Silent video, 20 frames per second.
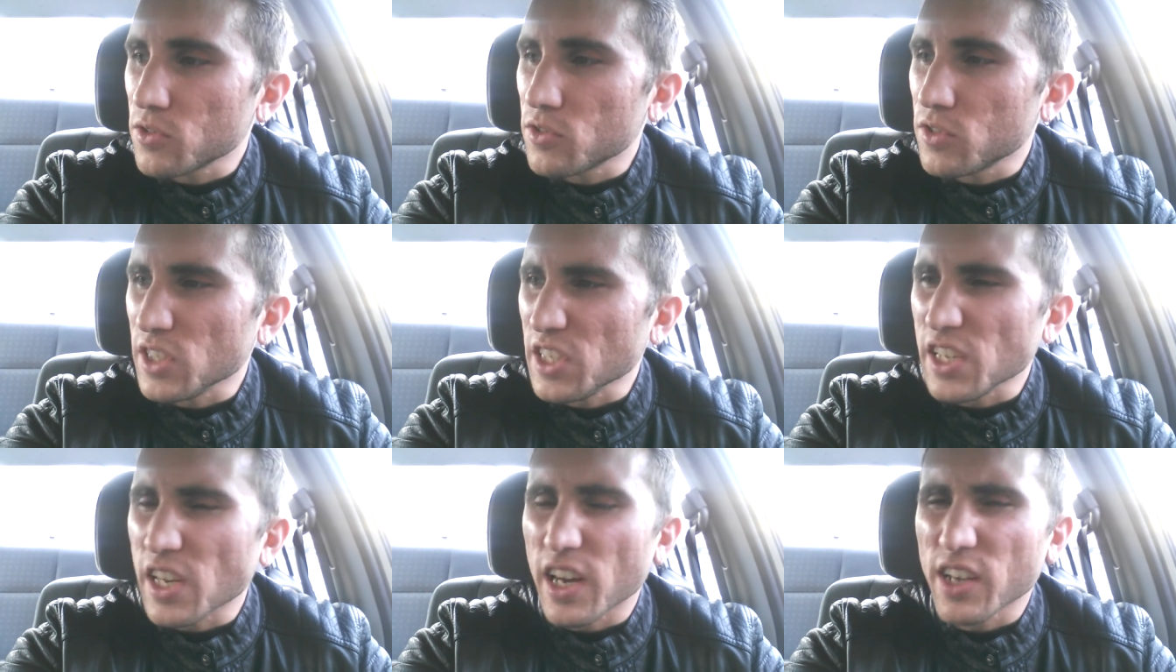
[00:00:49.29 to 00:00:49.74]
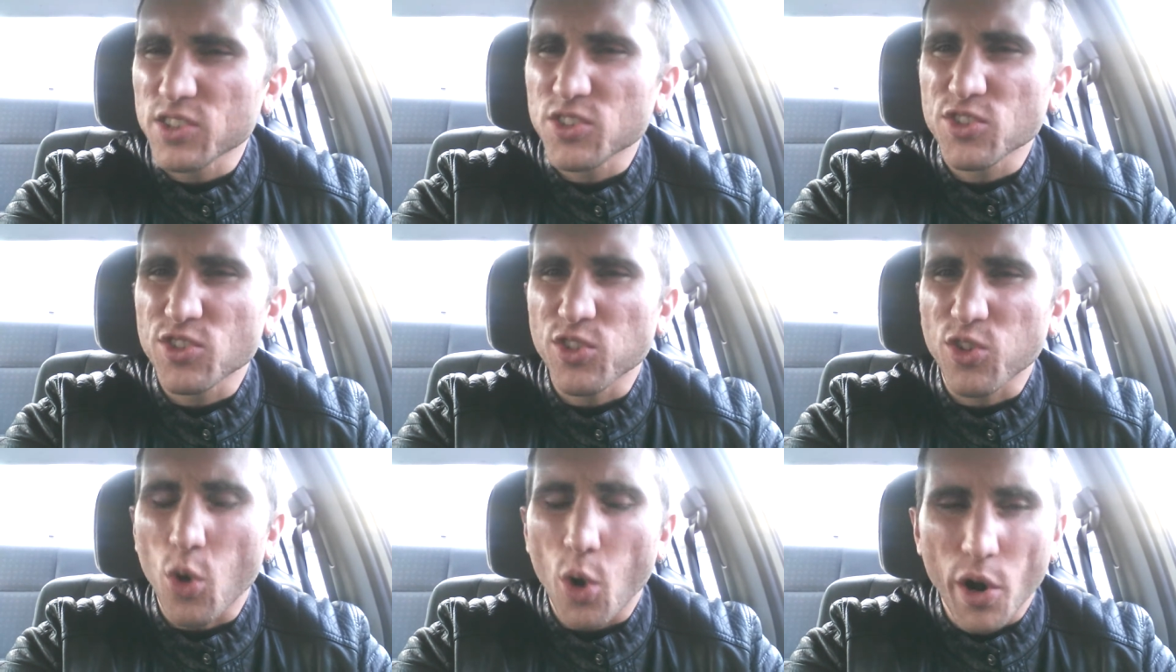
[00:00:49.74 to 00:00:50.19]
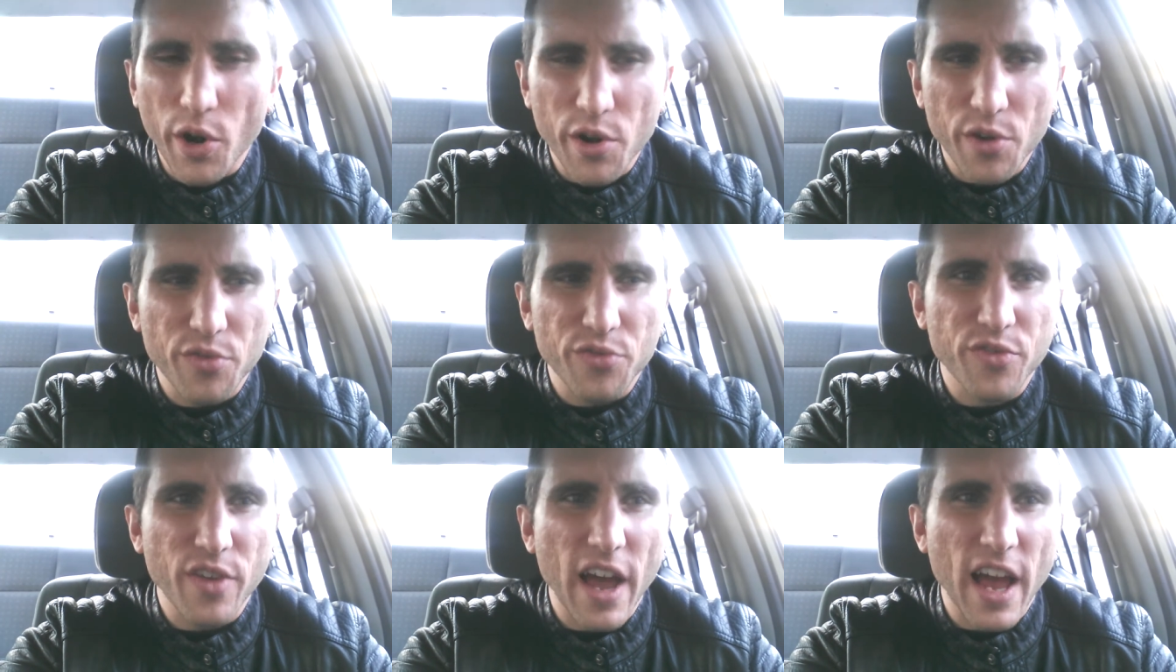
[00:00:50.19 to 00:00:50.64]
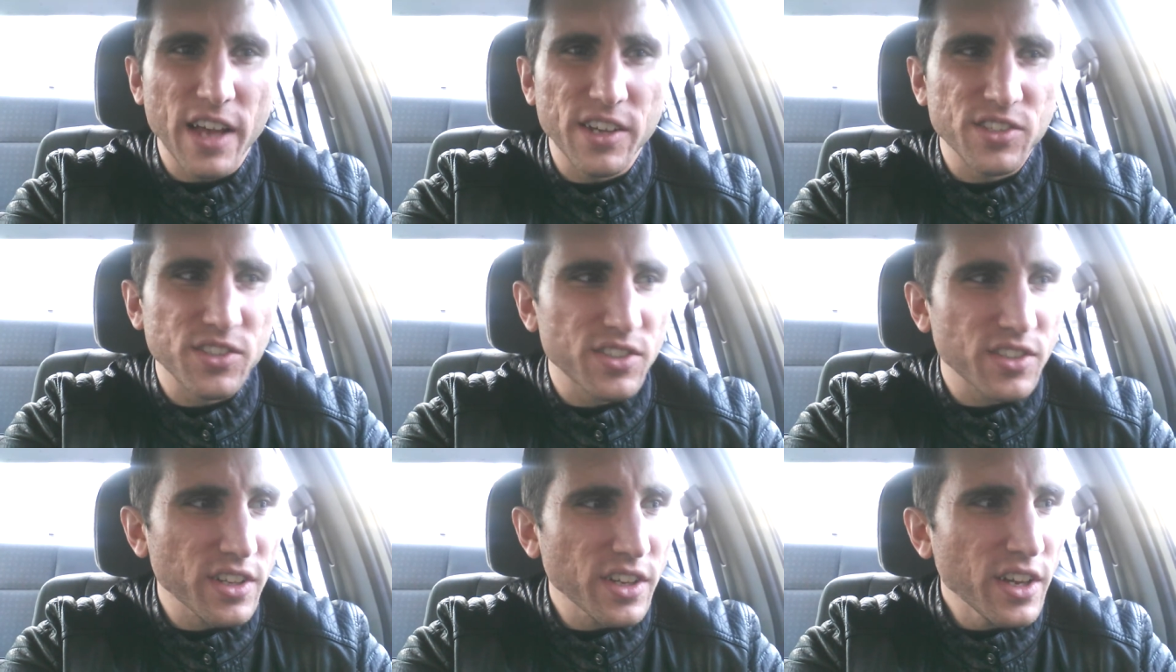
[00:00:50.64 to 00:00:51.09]
the uh,
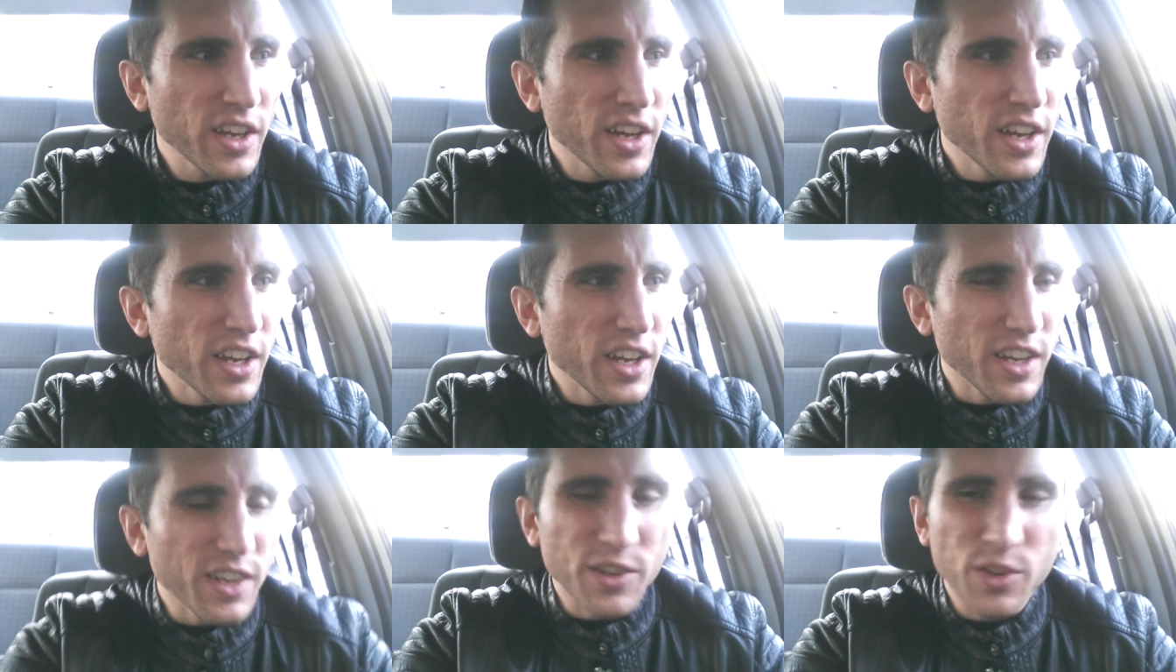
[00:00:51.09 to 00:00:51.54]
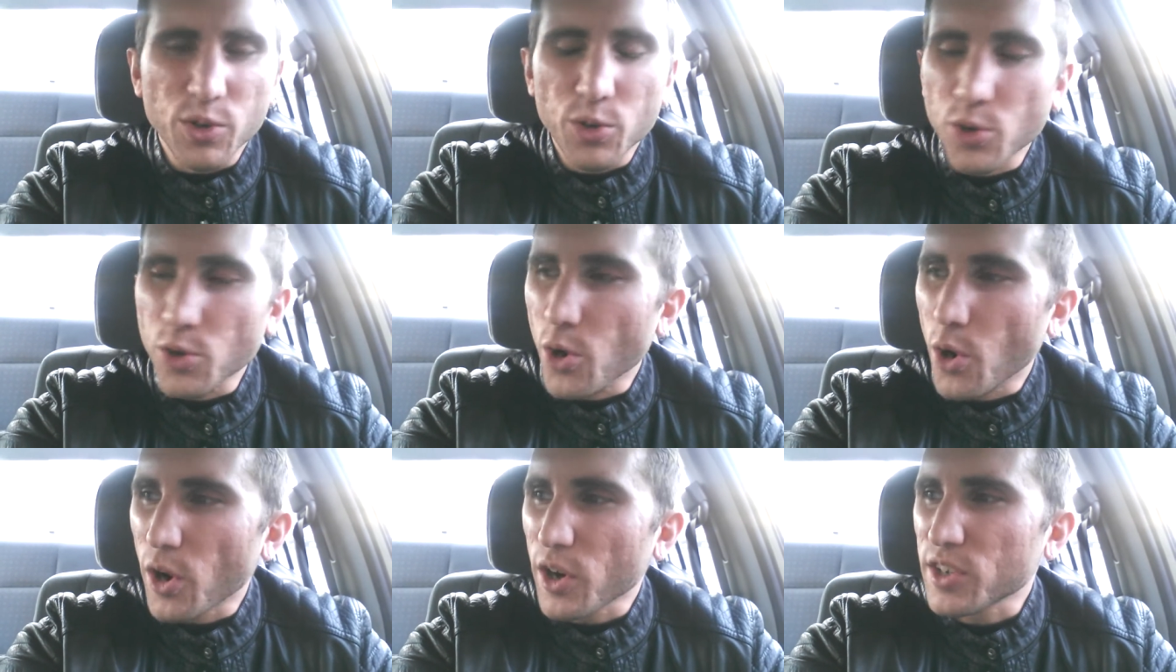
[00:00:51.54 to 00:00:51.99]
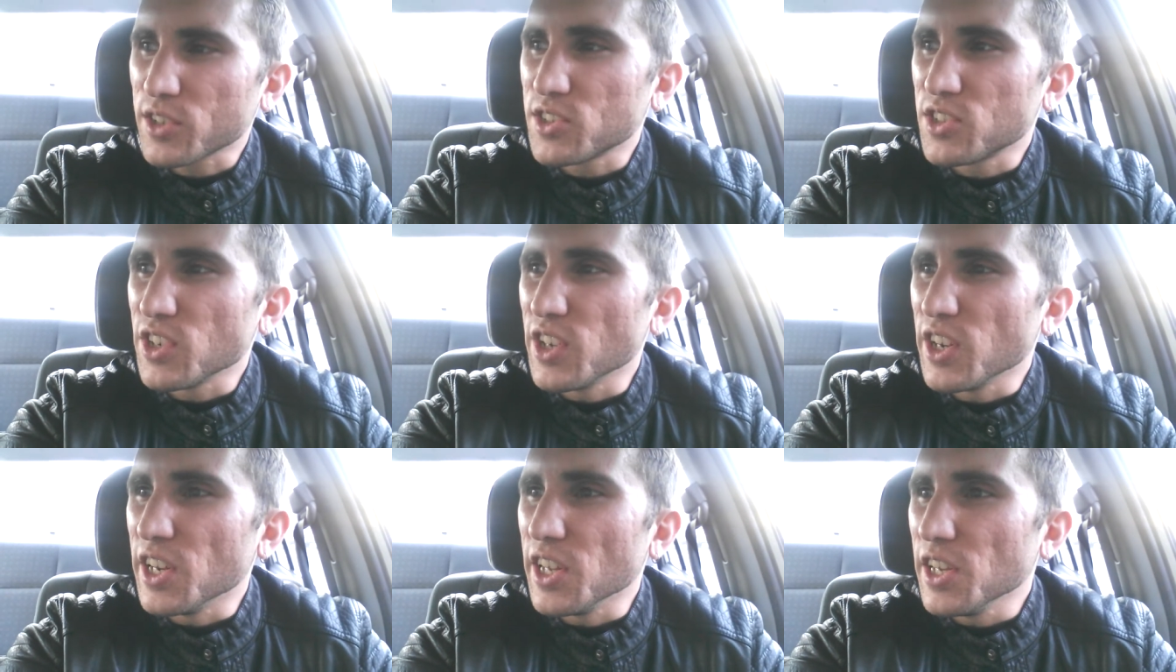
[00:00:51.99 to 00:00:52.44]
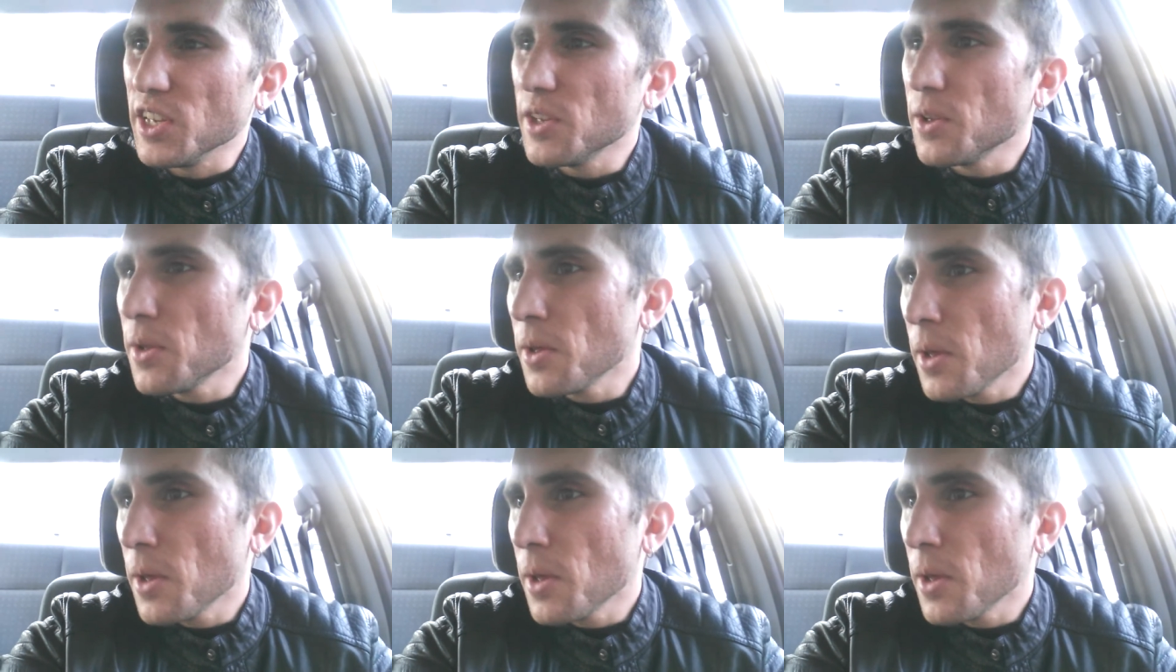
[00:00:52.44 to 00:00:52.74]
Slaughterfest in New York City,